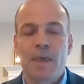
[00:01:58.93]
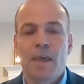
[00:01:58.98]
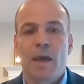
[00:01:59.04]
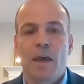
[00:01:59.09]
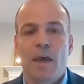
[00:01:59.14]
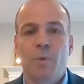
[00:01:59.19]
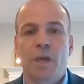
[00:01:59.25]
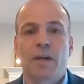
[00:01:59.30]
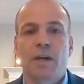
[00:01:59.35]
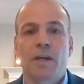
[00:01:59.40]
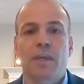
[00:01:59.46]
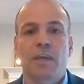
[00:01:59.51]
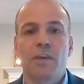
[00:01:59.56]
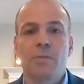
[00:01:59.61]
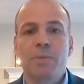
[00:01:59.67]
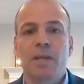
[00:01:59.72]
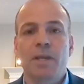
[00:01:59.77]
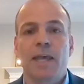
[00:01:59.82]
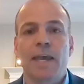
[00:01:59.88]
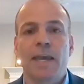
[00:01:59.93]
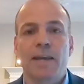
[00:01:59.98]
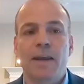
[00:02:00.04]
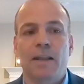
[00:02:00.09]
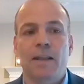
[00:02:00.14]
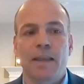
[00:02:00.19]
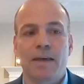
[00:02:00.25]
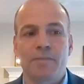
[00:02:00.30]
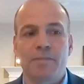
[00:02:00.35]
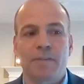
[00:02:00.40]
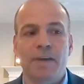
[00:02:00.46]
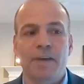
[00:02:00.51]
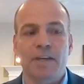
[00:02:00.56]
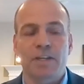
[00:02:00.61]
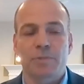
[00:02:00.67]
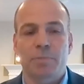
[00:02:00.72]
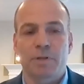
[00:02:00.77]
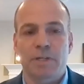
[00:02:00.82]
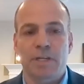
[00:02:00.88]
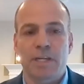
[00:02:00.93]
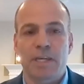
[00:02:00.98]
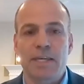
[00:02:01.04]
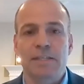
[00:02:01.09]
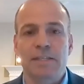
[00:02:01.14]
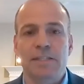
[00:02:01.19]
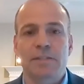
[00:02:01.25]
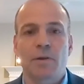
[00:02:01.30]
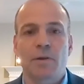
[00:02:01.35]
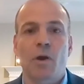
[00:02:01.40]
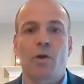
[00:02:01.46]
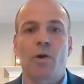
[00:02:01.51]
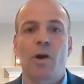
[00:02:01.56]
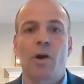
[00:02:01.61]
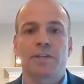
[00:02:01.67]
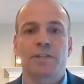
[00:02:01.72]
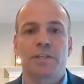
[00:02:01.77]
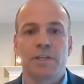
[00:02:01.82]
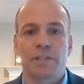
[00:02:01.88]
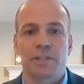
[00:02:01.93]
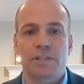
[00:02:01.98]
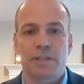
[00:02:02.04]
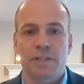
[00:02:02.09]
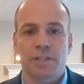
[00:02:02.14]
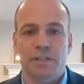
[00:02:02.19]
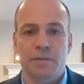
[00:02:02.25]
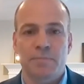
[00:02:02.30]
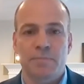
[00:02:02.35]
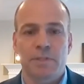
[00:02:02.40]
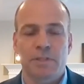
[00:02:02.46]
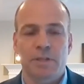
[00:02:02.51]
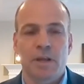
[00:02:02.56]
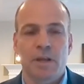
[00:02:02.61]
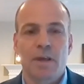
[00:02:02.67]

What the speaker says: And we can accumulate a level of expertise across these systems